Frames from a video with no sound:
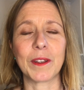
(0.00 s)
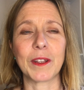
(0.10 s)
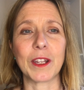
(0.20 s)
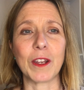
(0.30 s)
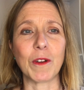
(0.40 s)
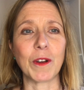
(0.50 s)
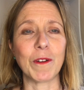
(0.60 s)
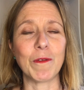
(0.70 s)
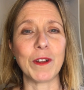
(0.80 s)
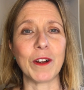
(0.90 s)
you can
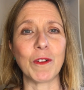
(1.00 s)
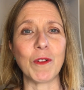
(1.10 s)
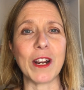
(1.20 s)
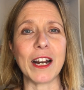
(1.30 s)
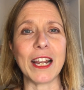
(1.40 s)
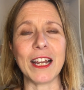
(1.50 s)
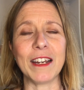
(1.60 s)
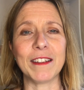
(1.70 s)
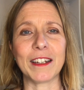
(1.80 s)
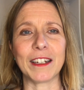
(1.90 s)
feel really
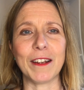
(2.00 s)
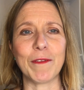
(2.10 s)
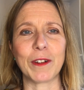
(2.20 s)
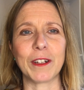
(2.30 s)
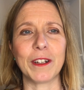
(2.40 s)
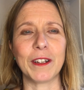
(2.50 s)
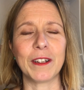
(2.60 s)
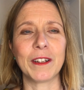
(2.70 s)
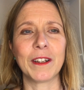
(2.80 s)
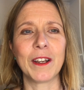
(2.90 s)
insignificant.
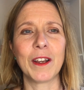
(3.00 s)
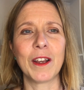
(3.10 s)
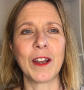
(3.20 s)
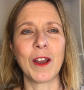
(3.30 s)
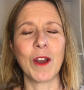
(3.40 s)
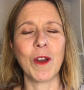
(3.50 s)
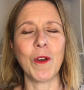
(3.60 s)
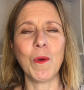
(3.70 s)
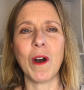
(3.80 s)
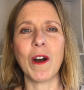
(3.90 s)

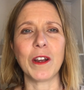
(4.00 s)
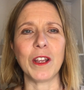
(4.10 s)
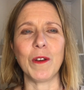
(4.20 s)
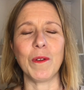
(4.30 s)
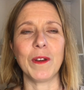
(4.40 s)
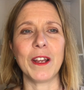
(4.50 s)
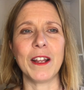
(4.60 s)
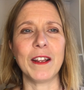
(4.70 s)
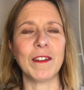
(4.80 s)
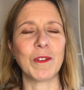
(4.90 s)
Who are you
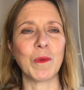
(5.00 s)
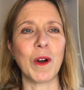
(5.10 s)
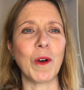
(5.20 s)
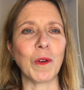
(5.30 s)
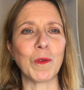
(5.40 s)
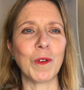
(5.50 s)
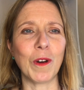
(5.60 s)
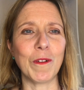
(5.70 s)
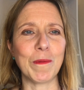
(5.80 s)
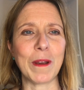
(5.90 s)
in this world full
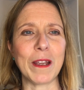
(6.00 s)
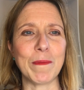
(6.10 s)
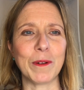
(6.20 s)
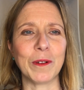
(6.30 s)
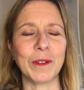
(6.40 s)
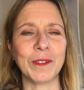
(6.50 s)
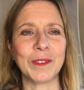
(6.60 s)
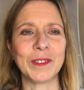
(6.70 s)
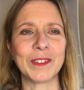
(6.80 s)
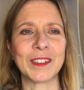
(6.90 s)
of people?
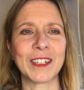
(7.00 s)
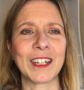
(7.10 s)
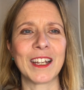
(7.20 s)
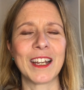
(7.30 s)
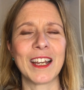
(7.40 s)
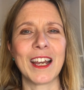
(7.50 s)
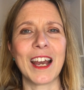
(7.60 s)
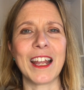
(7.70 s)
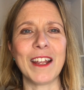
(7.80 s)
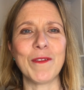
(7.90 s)

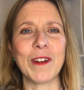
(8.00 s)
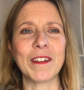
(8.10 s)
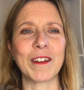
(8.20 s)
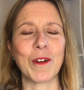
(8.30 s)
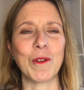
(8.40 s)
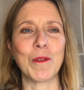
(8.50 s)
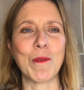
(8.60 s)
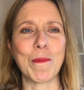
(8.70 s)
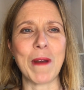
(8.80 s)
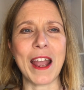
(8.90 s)
And even as I was
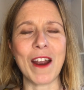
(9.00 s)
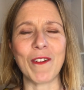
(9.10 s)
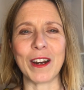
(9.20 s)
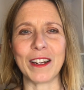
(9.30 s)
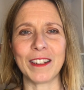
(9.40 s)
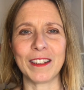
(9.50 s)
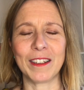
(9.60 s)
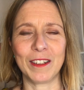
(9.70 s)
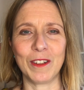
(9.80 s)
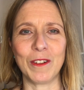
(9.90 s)
preparing
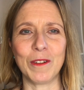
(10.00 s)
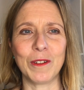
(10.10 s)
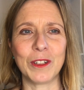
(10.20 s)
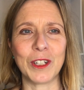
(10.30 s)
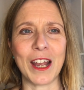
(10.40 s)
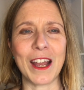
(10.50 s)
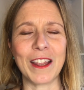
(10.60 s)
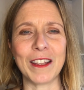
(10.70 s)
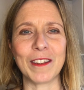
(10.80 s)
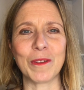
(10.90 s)
to share
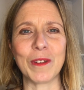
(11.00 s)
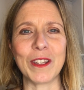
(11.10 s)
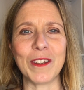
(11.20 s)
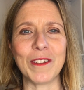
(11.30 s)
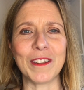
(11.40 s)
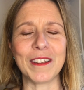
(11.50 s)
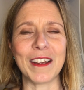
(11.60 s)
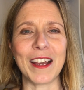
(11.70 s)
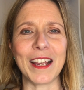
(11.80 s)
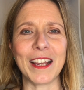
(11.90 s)
this with you
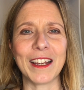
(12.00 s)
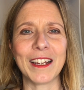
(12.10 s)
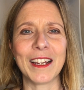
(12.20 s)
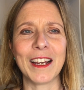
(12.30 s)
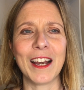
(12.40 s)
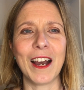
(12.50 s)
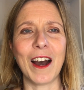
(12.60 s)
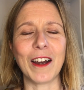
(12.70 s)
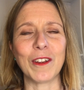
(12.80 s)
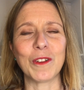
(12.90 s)
today,
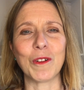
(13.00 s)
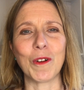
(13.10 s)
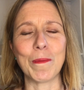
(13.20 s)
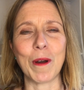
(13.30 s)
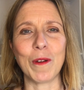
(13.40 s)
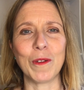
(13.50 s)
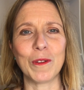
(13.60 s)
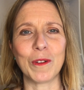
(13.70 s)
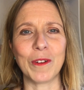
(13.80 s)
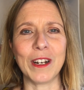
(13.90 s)
I saw a
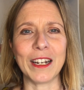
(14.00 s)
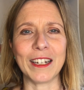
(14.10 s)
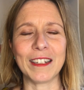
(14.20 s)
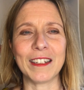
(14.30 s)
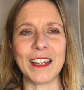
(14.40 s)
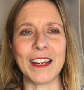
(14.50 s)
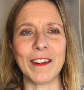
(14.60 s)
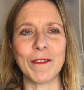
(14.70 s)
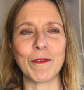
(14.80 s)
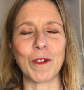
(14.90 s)
post on
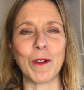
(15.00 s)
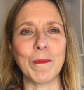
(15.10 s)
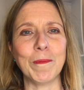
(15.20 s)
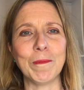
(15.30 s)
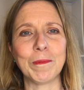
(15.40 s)
LinkedIn from